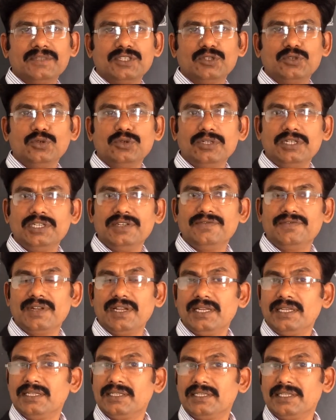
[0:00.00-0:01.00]
2
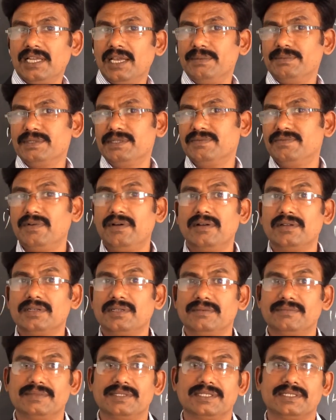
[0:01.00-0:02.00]
different types of
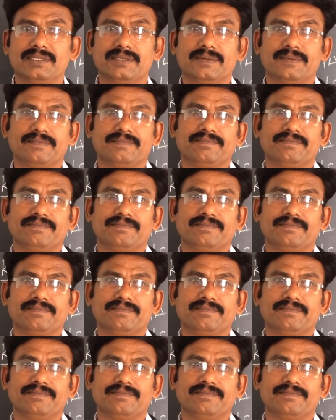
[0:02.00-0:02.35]
atoms.